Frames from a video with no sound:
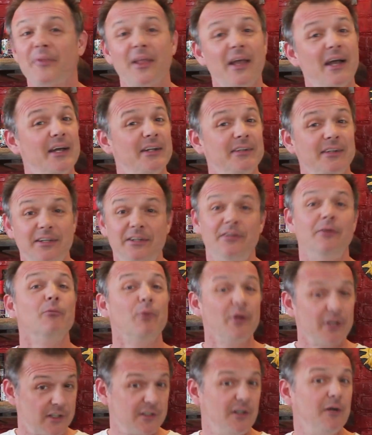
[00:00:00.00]
And, you know,
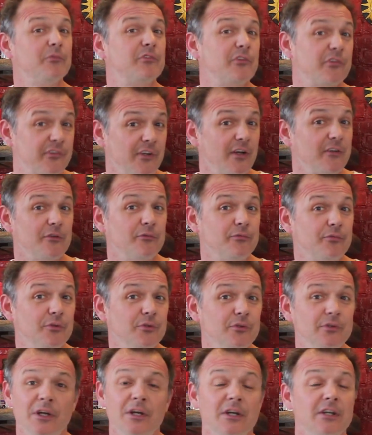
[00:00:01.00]
when it comes to Southern
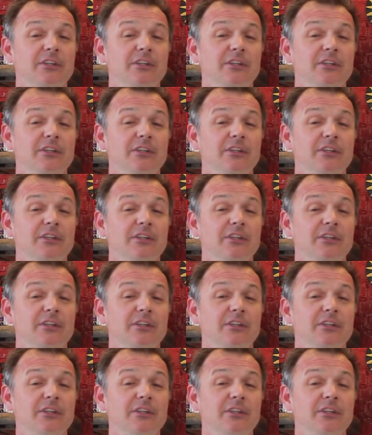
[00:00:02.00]
food,